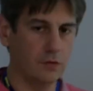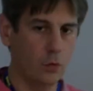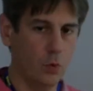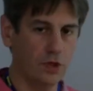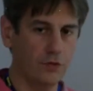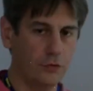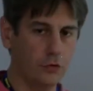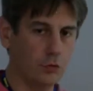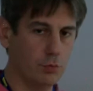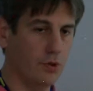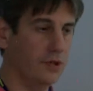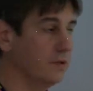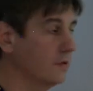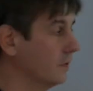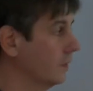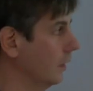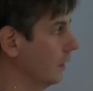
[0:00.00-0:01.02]
So one
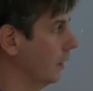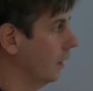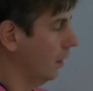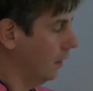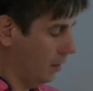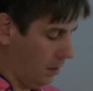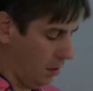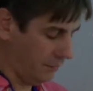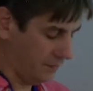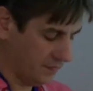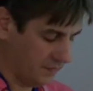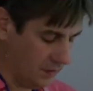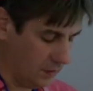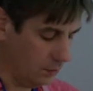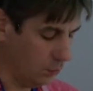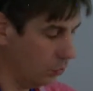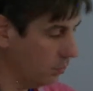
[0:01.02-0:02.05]
footprint of
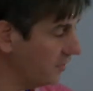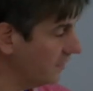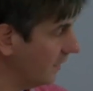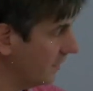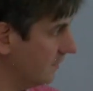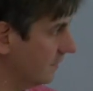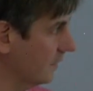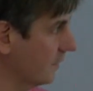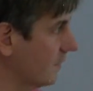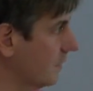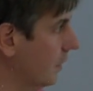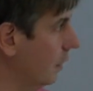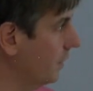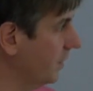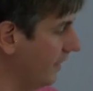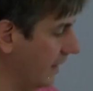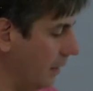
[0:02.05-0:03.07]
SKIM will be like 6
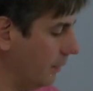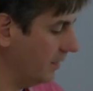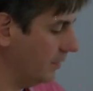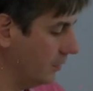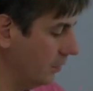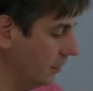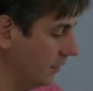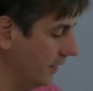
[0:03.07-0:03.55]
kilometer diameter,